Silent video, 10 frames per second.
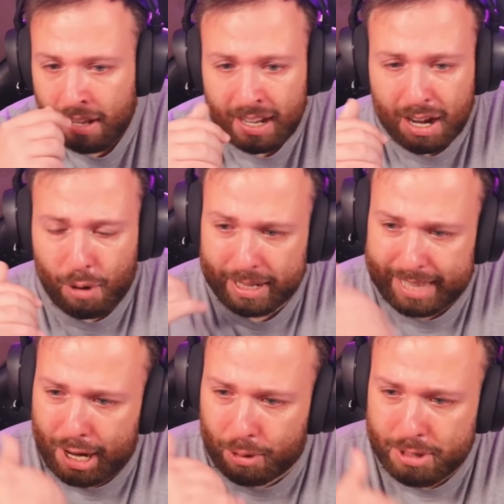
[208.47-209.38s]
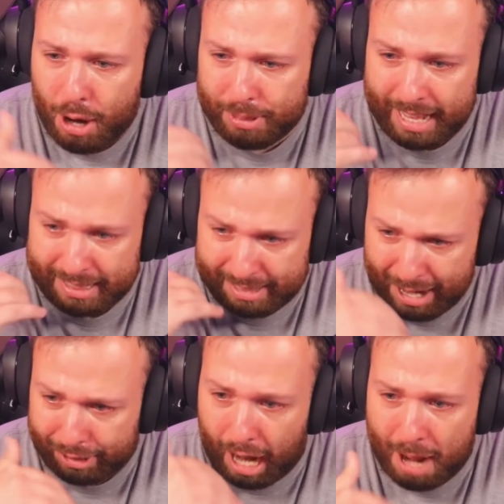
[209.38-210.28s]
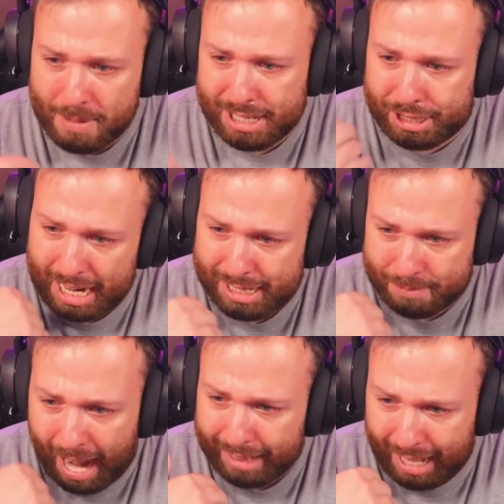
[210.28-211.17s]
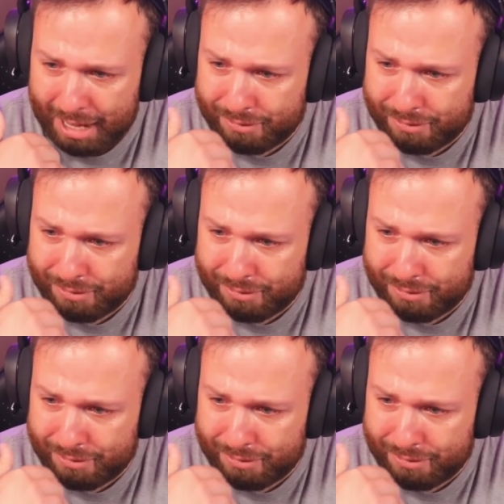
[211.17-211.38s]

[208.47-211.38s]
when they don't know that their comments changed my life.